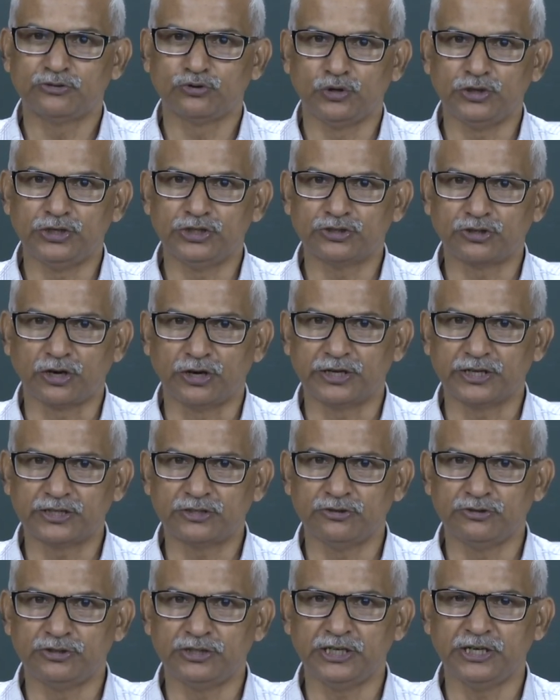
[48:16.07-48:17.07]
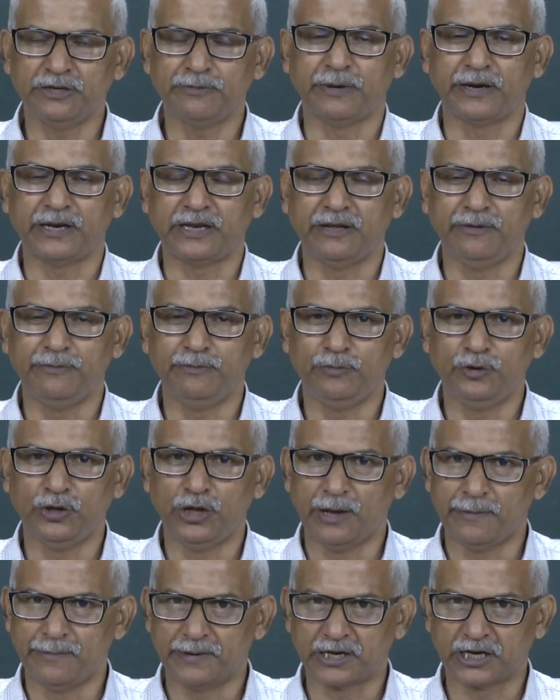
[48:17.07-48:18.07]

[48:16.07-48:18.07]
So, it is context switching, but in DMA